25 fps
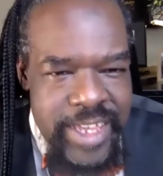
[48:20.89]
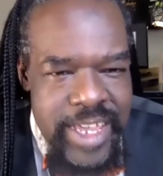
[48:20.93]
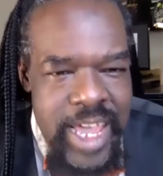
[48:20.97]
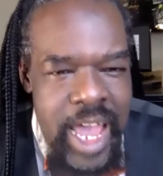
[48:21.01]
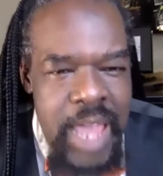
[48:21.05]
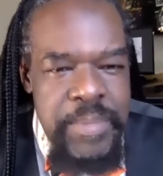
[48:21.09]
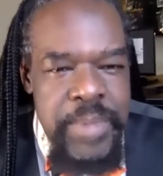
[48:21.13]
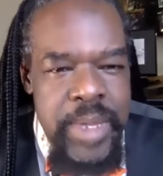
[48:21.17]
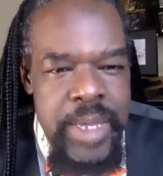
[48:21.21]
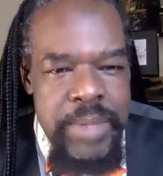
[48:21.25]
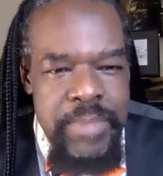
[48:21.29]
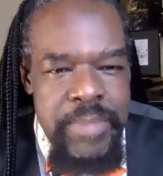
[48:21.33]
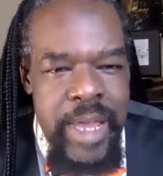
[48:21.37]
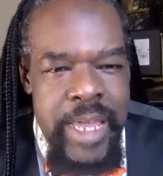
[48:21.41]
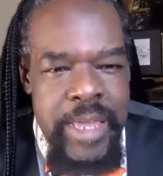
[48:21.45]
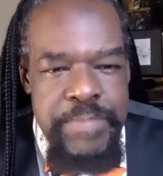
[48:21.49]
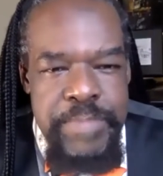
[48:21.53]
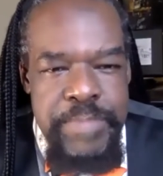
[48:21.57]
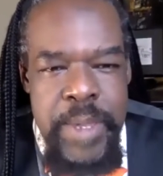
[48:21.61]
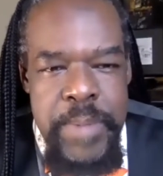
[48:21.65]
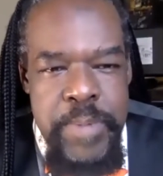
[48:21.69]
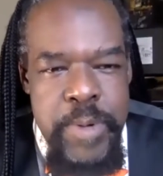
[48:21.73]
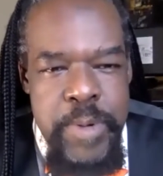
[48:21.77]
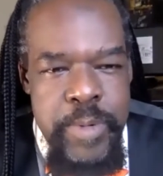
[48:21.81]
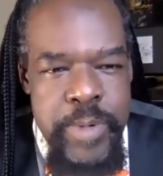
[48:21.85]
I mean, my
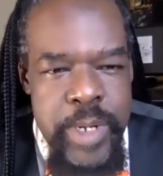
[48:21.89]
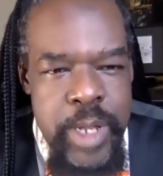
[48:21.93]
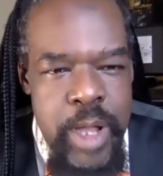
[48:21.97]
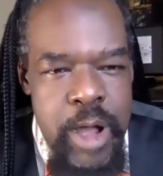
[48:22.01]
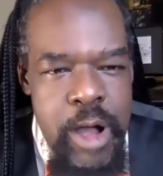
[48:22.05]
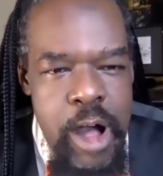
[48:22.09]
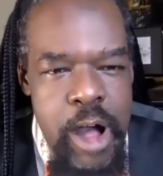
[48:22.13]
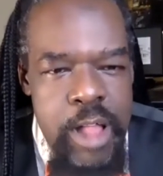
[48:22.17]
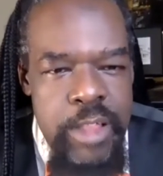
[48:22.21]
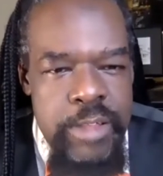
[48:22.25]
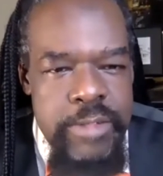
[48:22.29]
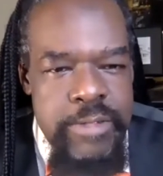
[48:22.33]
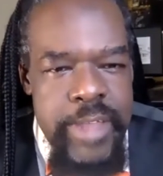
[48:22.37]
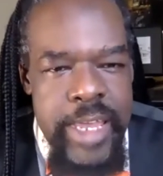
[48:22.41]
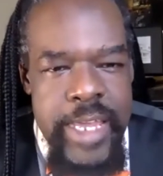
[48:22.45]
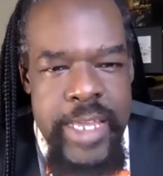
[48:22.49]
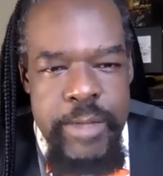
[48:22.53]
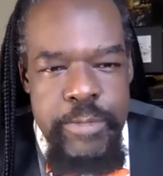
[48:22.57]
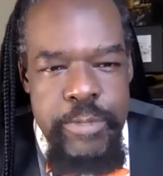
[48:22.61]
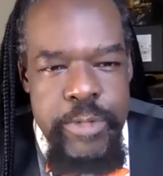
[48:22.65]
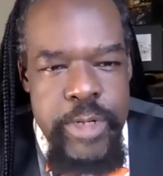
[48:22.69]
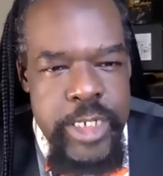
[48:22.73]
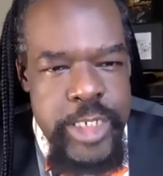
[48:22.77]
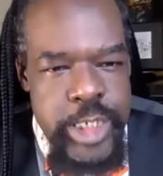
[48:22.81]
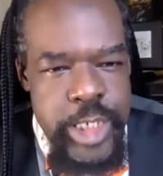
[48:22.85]
people would call and like,
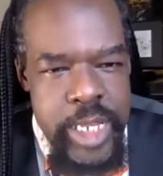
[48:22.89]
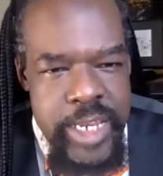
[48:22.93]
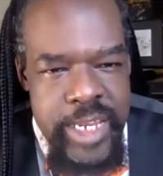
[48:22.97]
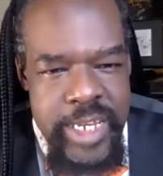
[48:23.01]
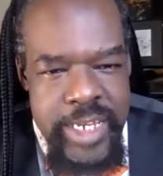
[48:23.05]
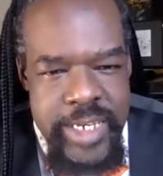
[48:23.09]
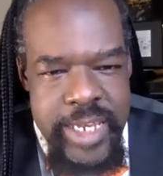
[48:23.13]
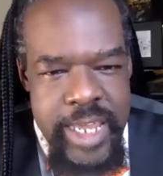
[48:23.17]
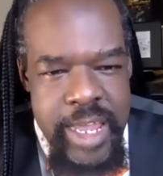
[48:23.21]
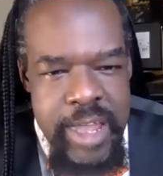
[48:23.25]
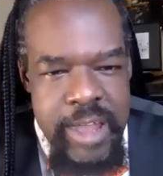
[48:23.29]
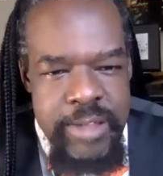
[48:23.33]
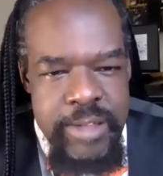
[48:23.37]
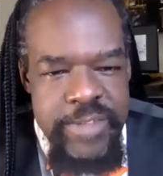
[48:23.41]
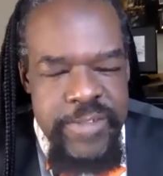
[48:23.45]
we're shutting down.